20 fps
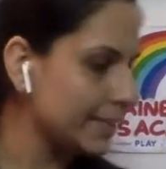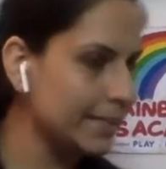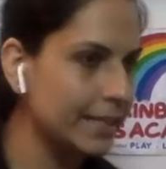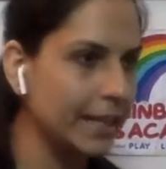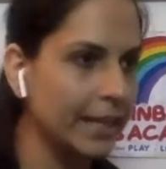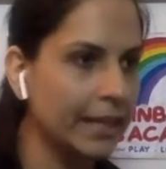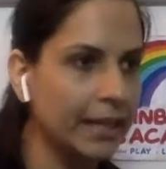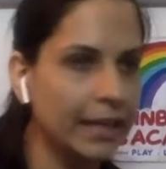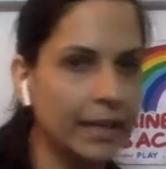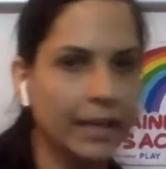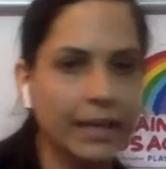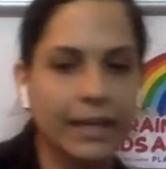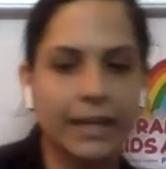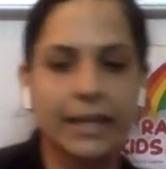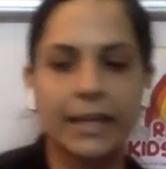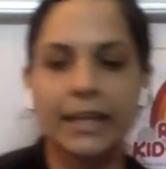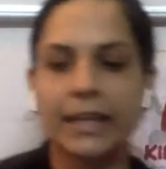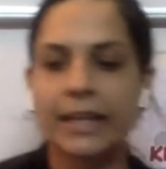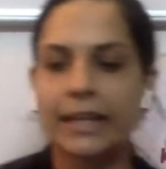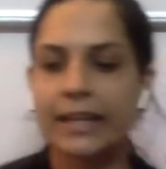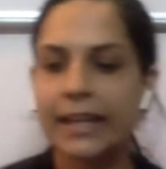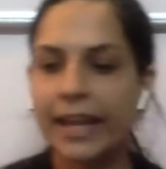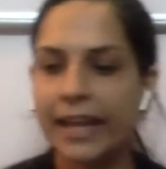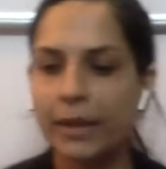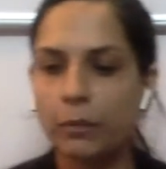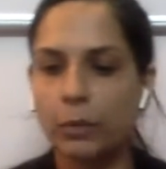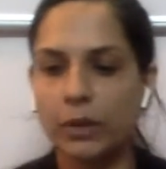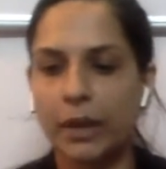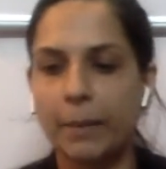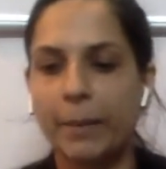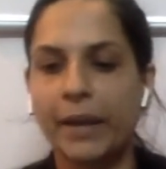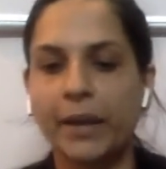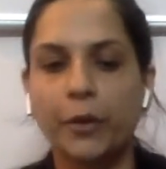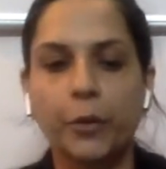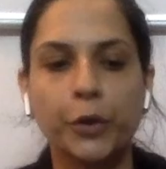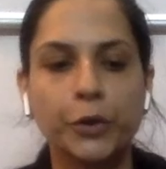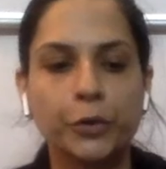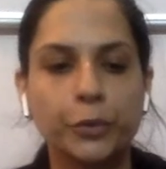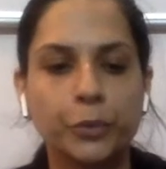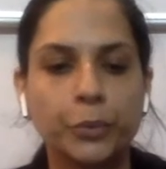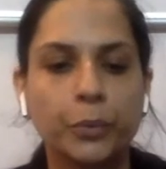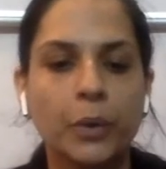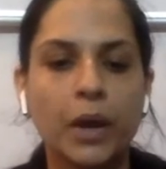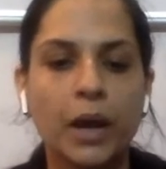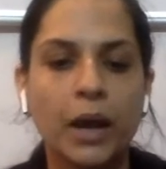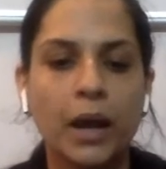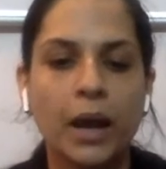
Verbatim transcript: tin. Then what am I going to do?